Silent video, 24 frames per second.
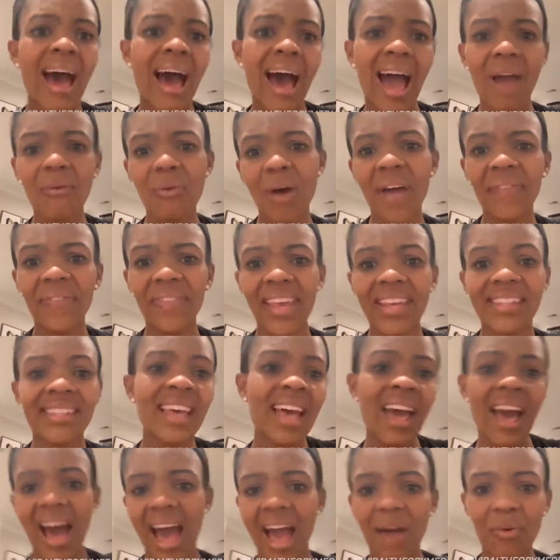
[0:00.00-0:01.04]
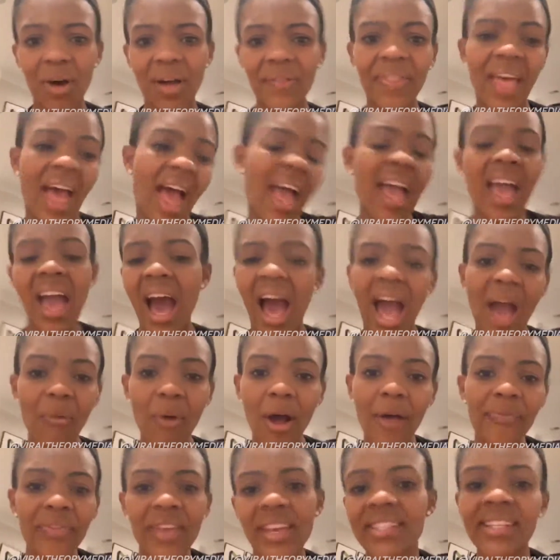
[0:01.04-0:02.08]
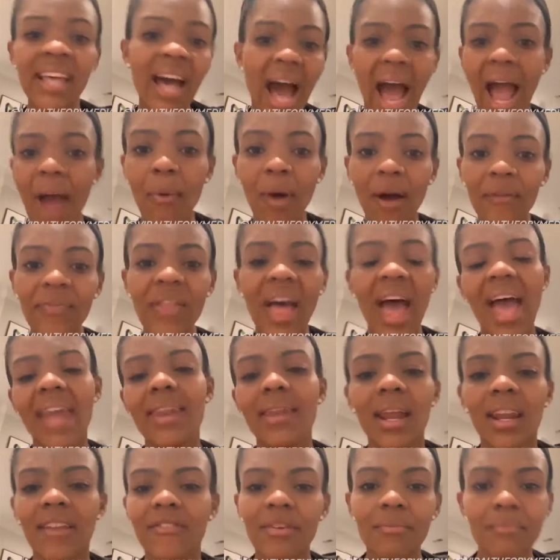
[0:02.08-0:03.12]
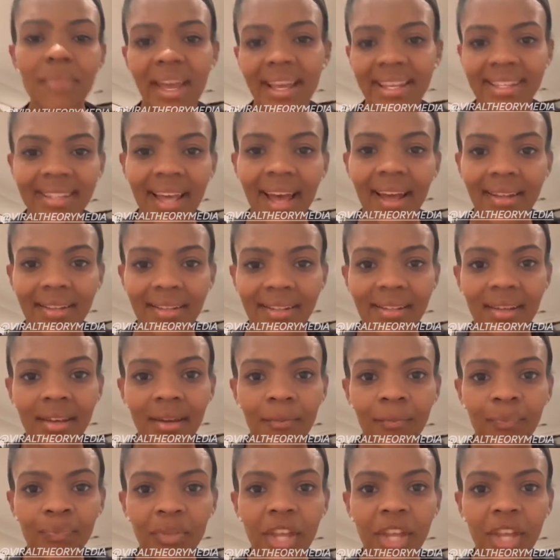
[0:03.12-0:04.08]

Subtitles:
I want this, I want that, I want this, I want that, and none of it makes sense.